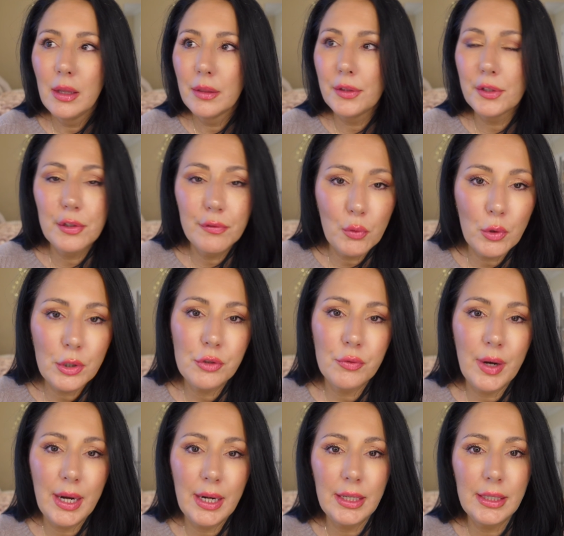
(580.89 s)
The divorce
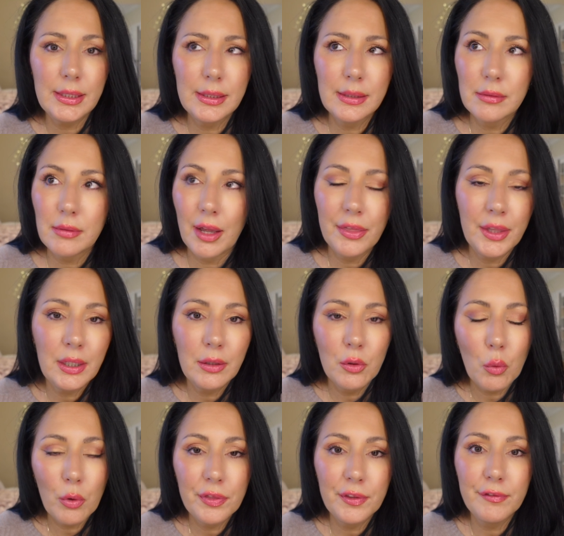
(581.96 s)
rate is, I think,
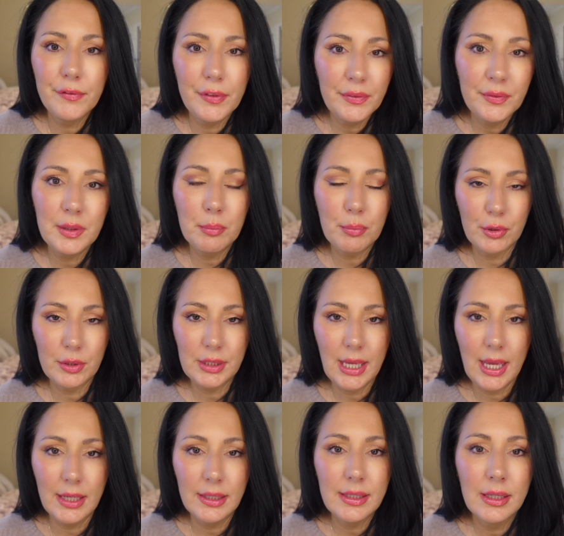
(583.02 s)
north of
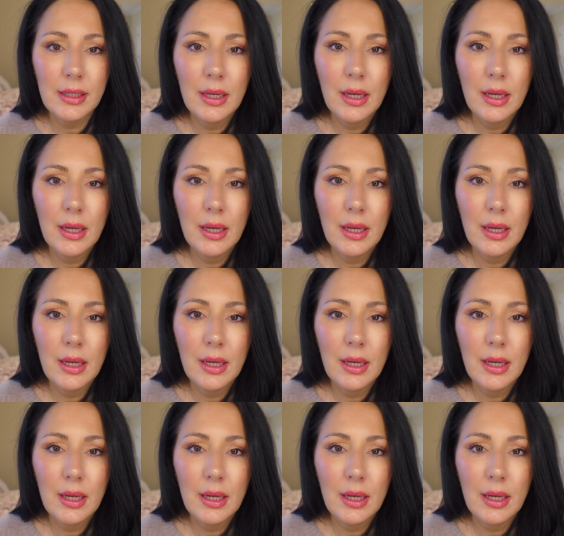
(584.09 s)
50%.